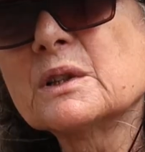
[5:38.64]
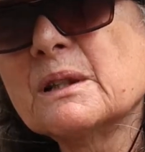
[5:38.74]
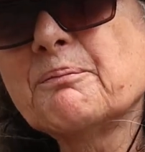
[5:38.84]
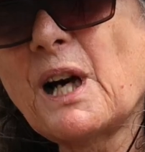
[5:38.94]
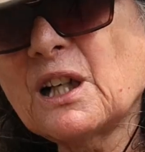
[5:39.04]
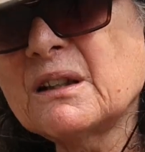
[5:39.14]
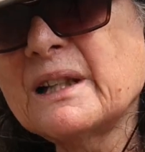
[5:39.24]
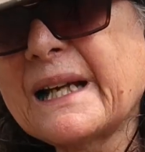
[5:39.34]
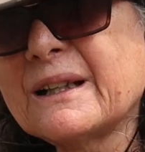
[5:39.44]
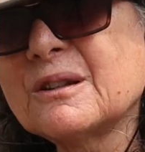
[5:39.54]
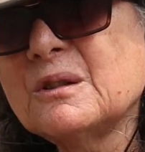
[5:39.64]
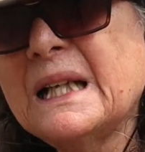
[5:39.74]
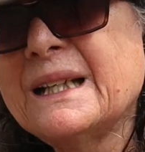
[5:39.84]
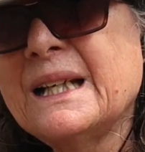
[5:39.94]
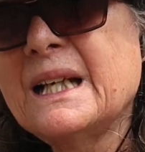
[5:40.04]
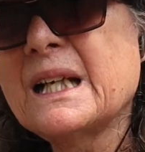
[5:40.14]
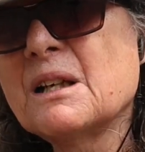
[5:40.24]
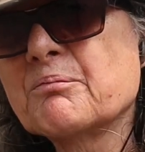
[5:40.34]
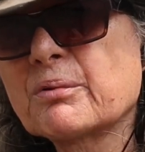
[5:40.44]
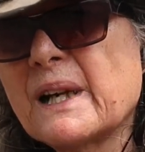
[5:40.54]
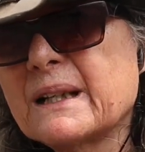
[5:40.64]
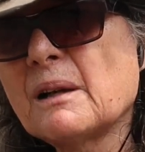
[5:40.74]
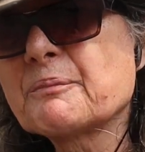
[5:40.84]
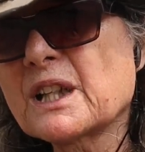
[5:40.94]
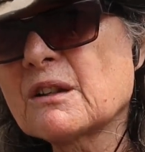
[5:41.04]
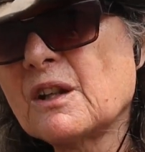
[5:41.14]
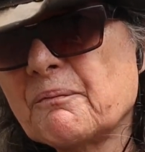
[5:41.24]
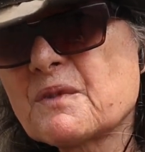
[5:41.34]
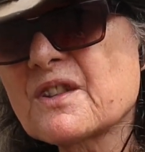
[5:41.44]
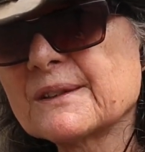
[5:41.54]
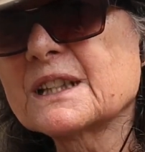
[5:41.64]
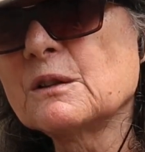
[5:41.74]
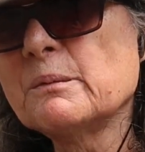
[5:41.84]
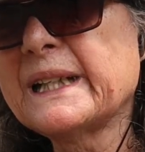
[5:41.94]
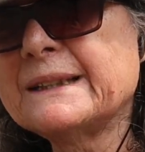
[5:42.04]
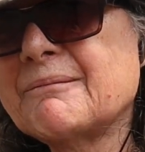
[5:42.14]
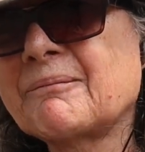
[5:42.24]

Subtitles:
with the bar now and break up the clumps a little bit.